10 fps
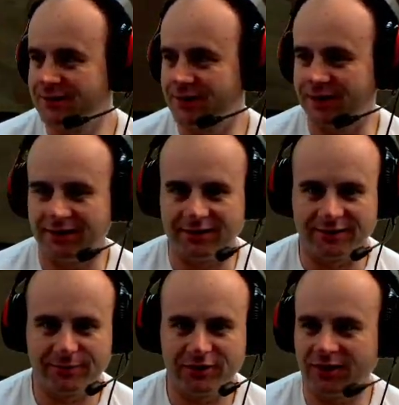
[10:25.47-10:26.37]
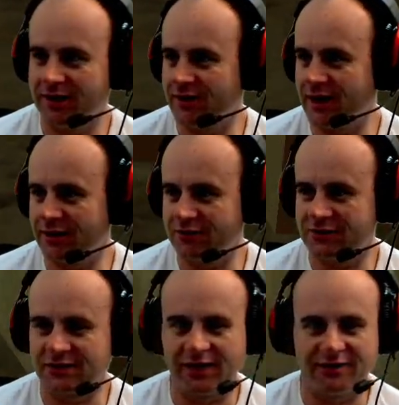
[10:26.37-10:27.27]
And let me know how the audio is
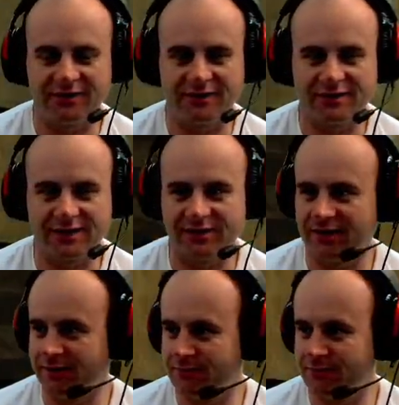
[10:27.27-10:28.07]
sounding because I'm